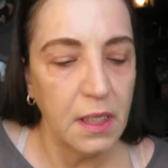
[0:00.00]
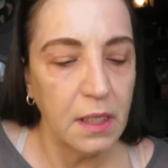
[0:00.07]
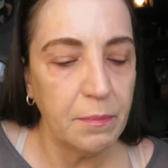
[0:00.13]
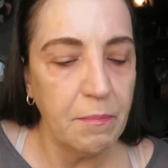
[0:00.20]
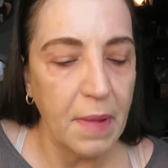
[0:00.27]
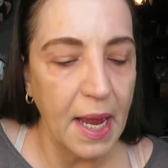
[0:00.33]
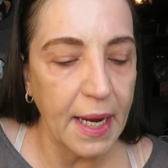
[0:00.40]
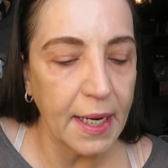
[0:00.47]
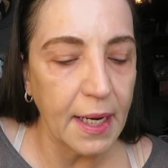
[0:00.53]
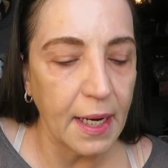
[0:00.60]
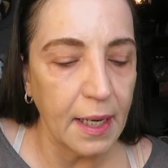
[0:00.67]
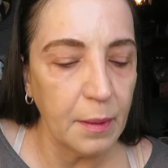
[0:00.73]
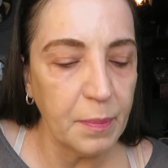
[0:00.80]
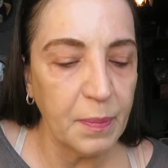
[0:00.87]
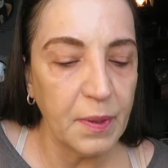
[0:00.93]

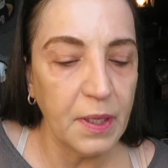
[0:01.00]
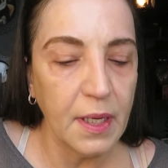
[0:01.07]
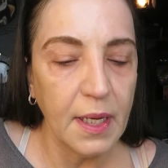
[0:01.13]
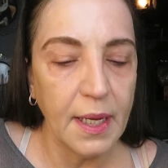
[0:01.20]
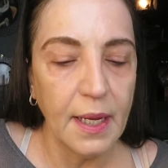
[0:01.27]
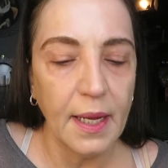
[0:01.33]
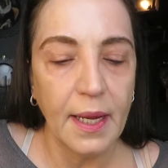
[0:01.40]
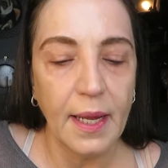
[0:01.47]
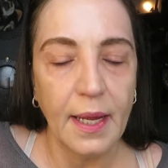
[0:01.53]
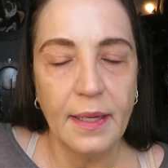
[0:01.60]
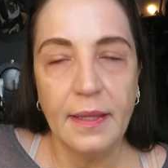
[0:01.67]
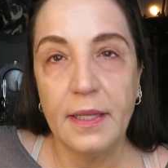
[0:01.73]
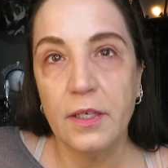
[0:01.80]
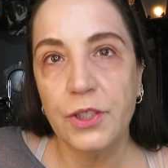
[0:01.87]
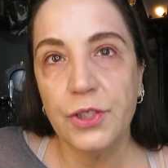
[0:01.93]
makeup,
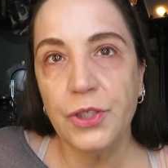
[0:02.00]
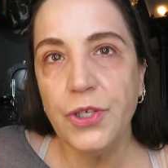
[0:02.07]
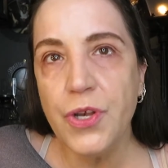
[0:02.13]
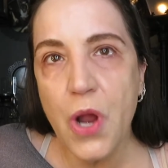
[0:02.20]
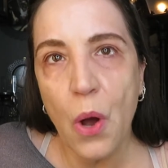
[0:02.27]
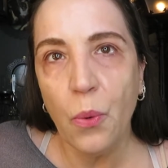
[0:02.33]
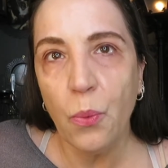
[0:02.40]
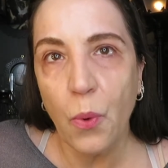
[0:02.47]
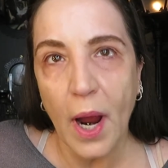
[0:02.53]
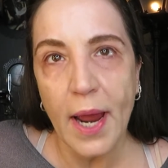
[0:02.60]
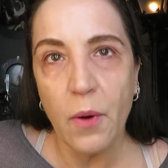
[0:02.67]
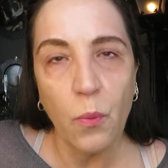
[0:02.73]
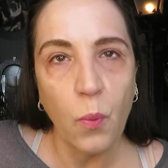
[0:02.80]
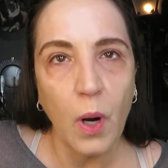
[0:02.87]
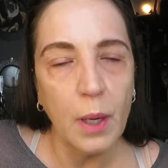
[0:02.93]
and there's no
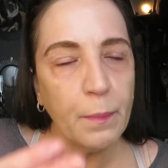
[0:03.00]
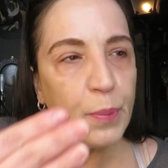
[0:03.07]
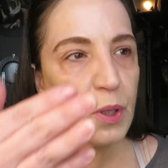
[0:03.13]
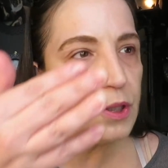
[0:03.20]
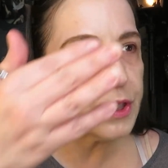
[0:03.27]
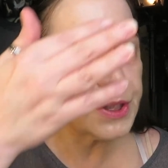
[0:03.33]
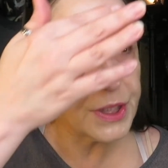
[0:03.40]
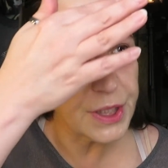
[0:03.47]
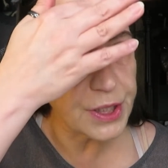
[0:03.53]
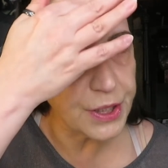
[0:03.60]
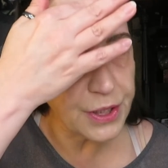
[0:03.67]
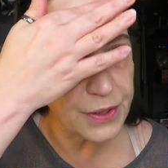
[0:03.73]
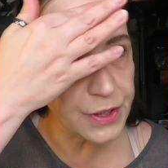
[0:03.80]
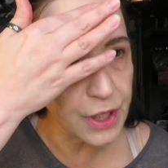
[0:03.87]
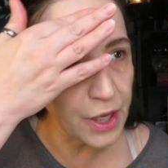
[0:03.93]
way one person can
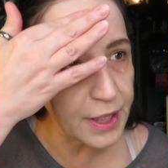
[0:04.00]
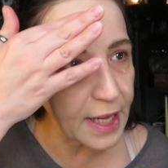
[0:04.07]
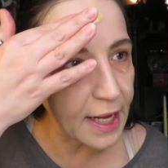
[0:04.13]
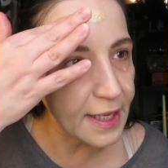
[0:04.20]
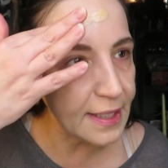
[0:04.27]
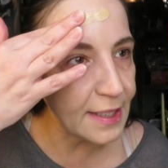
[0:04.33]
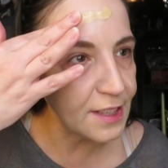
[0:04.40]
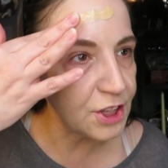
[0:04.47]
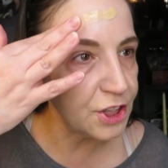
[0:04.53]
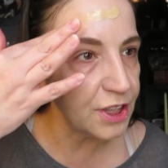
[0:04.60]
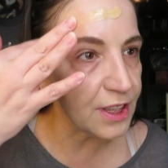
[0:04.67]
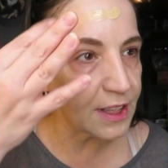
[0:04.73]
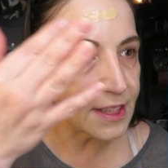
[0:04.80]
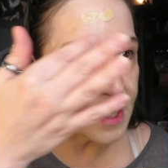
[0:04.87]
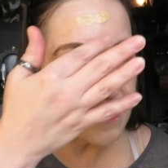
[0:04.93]
use all that. It's
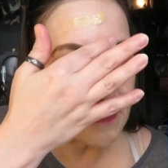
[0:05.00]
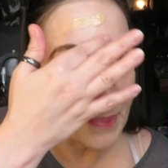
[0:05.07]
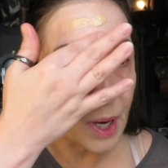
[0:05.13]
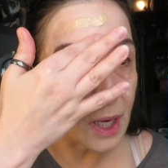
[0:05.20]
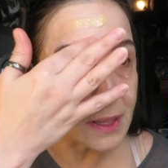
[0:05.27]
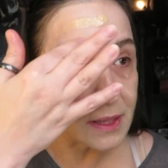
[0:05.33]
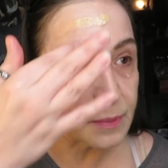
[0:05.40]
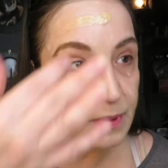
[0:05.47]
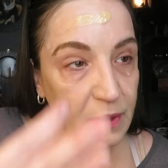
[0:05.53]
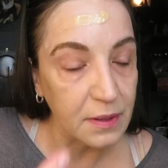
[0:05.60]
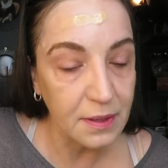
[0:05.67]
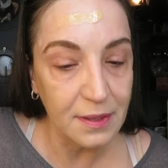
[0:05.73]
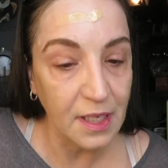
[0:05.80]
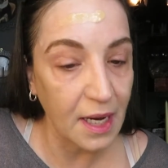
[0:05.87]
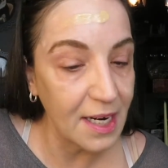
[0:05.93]
just impossible,
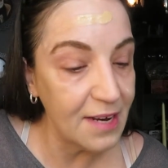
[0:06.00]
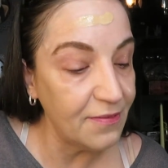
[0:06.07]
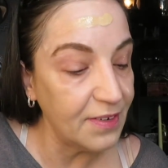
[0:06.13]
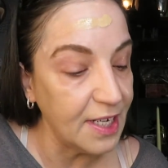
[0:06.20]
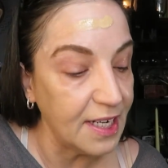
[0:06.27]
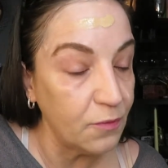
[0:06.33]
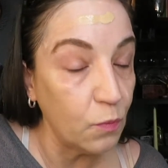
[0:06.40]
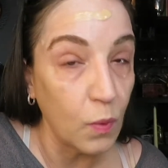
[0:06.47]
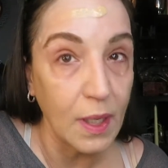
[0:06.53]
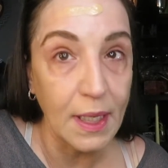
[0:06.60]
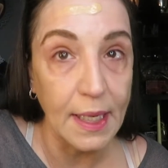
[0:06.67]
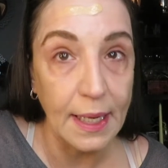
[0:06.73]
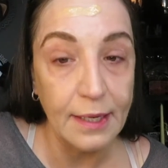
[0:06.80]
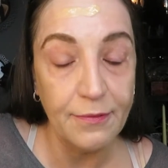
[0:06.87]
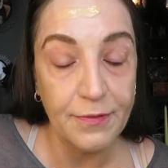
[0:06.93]
not even in
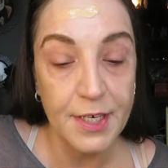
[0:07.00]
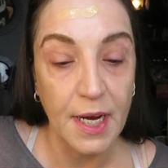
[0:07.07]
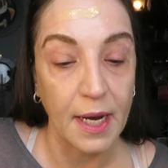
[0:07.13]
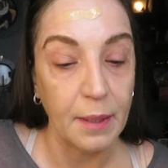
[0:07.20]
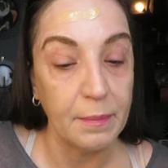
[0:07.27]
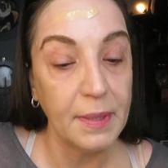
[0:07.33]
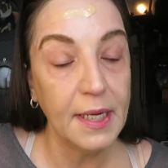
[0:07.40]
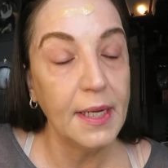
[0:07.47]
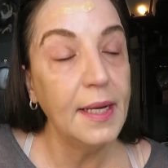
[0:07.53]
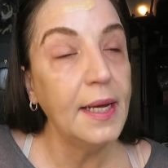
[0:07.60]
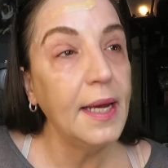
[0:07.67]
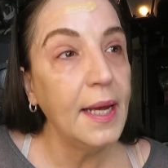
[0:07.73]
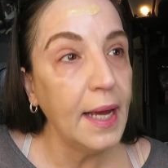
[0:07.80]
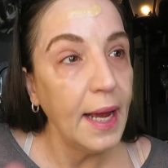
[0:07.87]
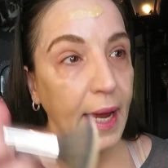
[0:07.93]
one lifetime.
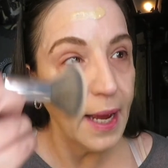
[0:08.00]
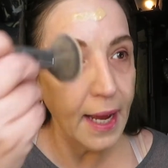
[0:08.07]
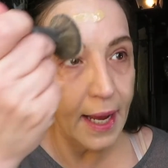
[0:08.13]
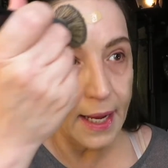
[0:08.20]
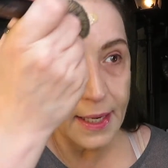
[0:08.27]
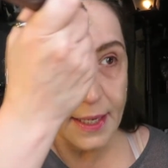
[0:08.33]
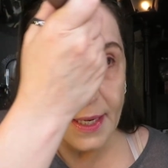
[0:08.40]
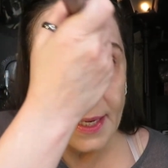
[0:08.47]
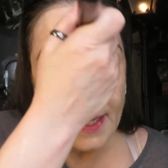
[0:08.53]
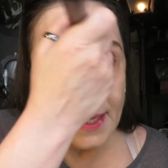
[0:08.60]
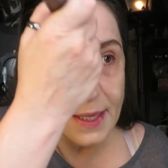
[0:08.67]
And